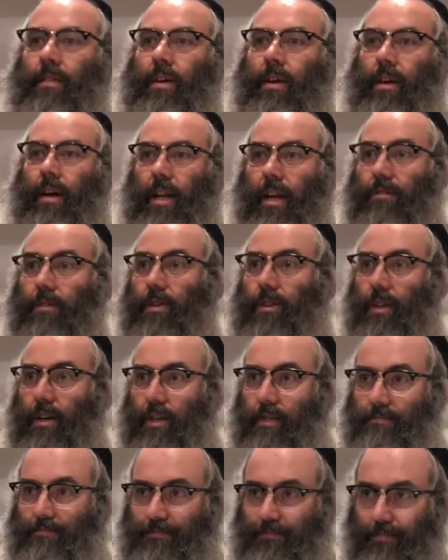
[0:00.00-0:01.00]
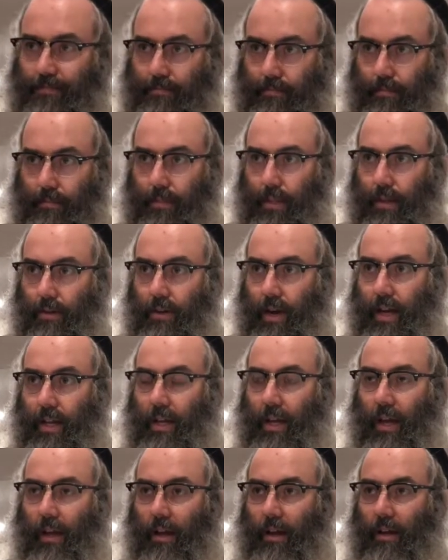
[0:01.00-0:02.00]
and everything,
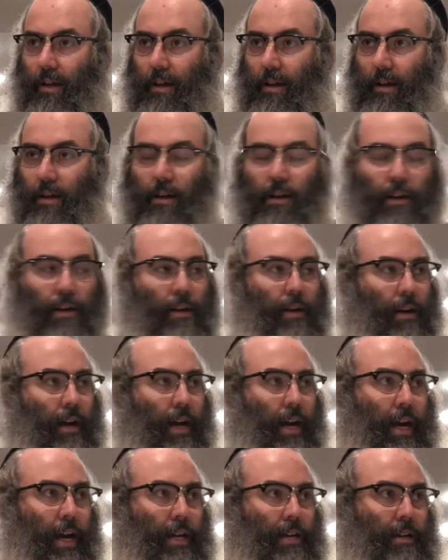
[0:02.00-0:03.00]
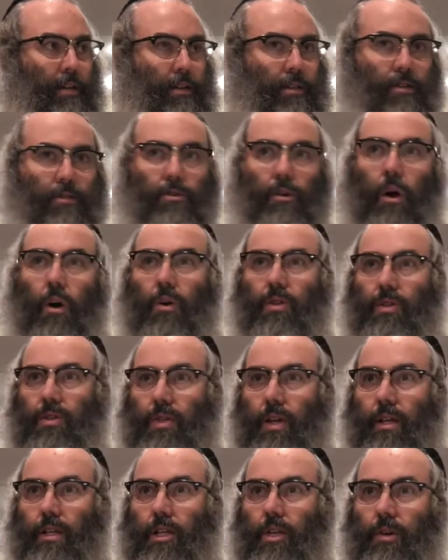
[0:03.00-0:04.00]
right? And all of a
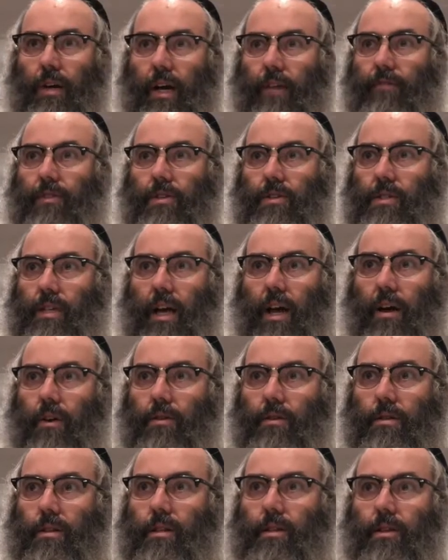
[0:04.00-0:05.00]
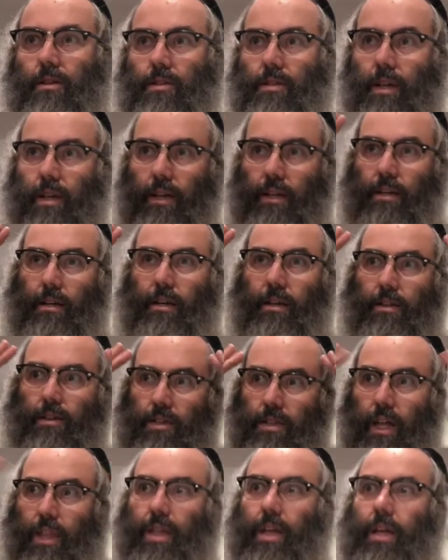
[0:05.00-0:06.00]
sudden you have this sound that there's
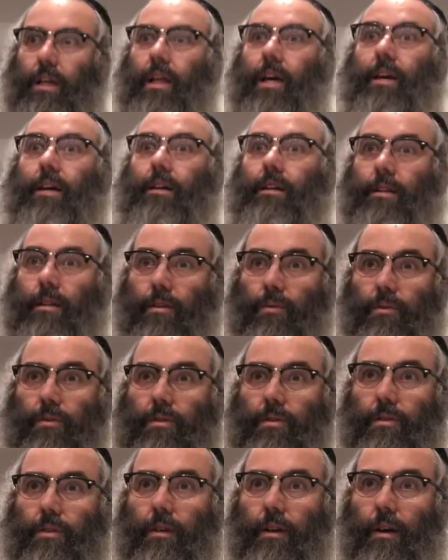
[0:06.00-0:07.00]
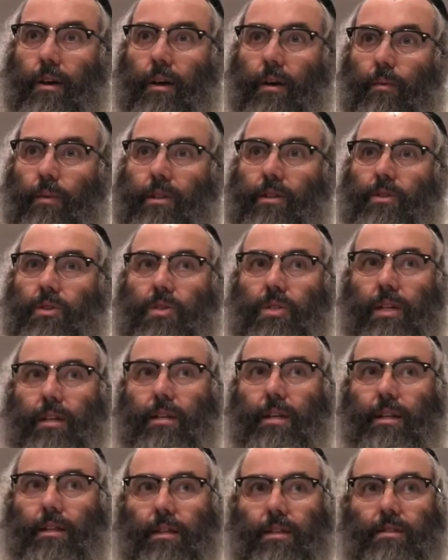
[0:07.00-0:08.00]
nothing like it in the world when you sit
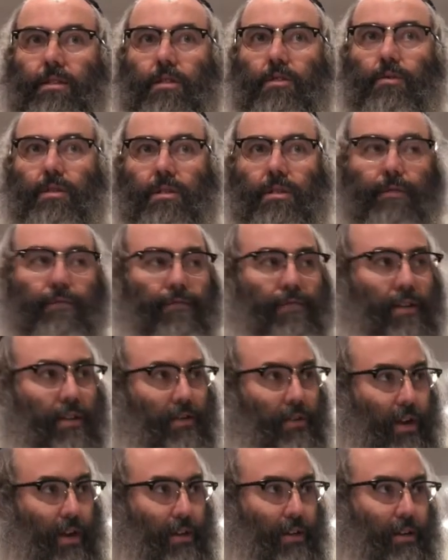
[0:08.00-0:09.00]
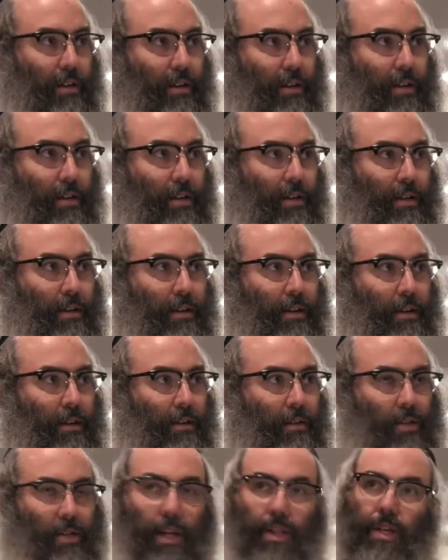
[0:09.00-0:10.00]
and listen to a symphony, right?
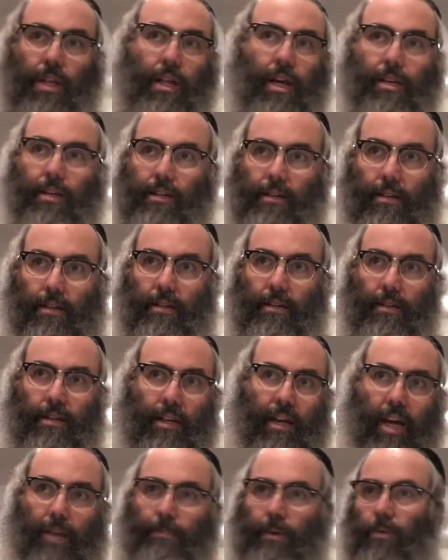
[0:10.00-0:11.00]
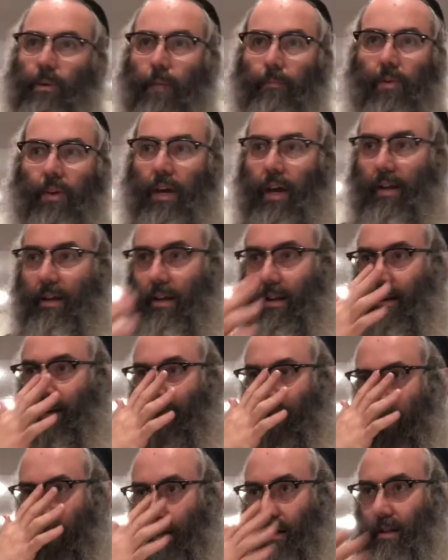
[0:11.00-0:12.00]
There's nothing like it. It can't be replicated
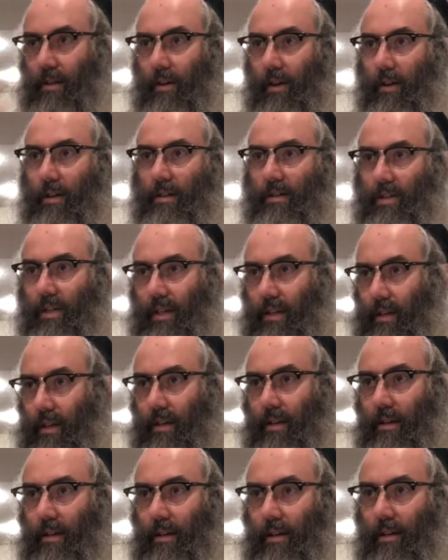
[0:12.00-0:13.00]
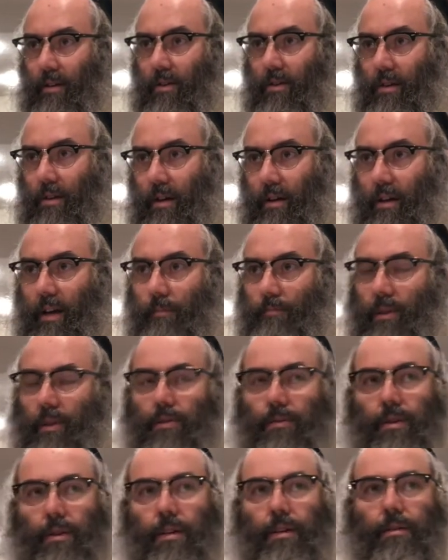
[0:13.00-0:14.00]
on a CD or a
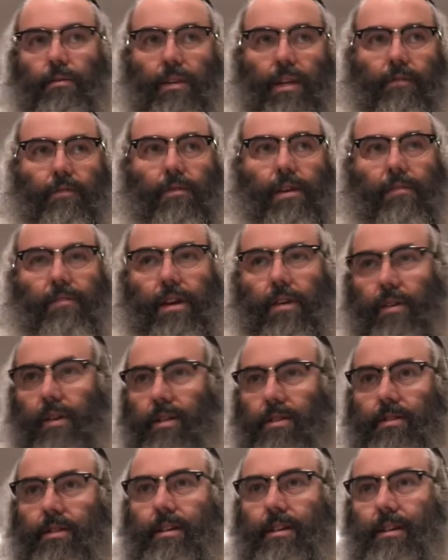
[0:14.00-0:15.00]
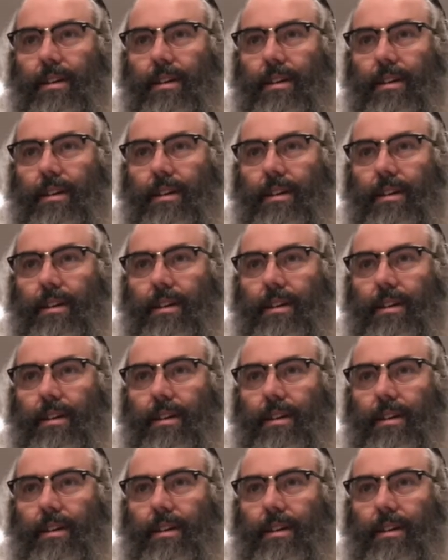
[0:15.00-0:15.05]
MP3, whatever we have nowadays,